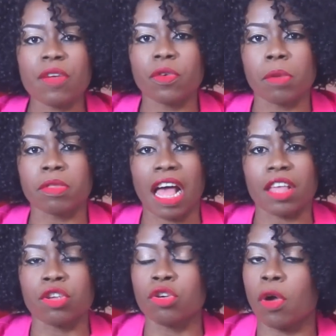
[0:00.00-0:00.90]
aside from
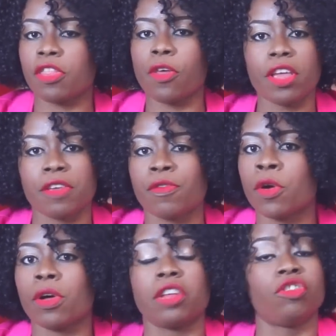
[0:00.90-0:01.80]
that, you know, I thought
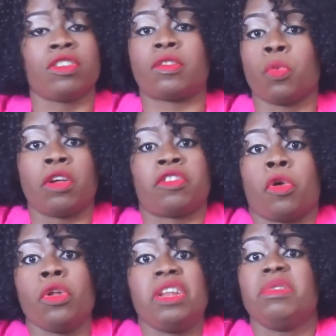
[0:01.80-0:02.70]
Ivie just was
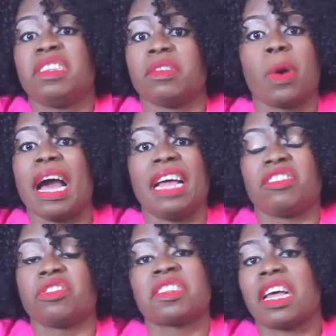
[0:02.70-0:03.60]
the only reason why I
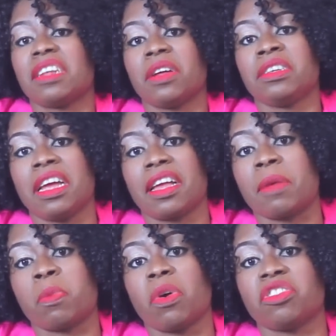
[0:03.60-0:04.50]
just sat down there and
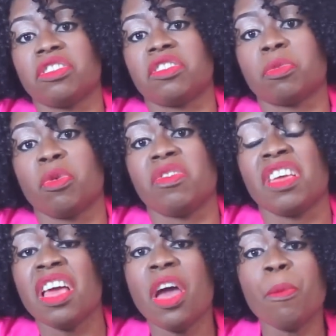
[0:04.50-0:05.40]
kept watching this movie.
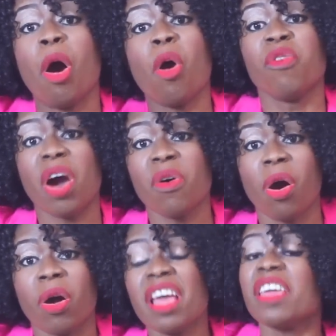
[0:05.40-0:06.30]
But
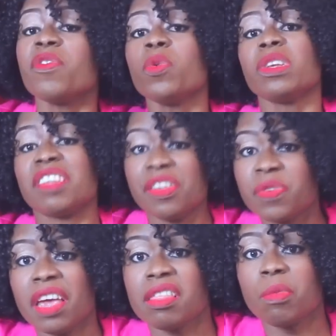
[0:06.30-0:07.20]
overall, even with
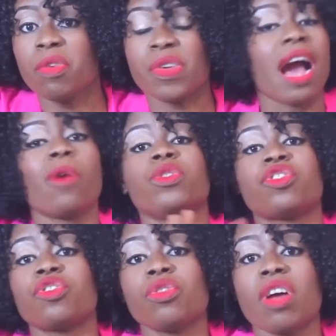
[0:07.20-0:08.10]
Ivie in the movie, I would
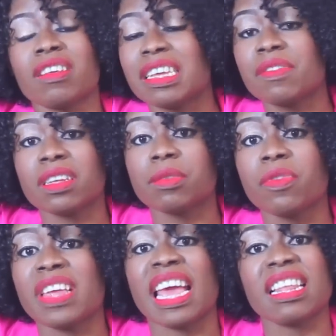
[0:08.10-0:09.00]
still not give this
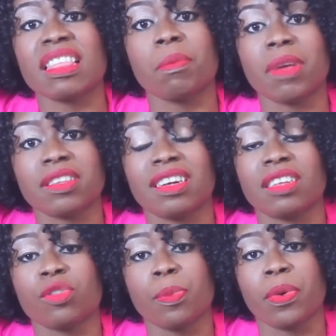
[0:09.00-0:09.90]
movie anything better
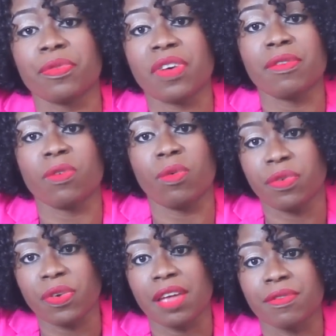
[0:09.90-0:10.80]
than 2.5
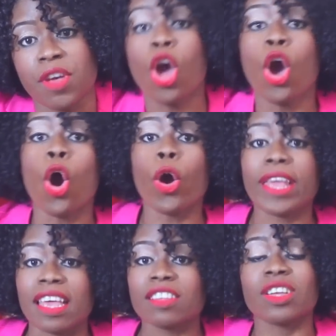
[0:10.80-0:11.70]
over 5.
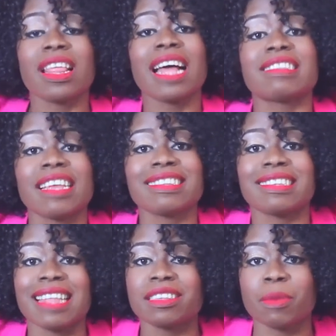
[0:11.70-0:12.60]
Okay, so that's
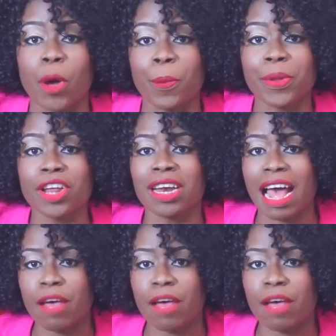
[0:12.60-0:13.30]
it. That's my opinion.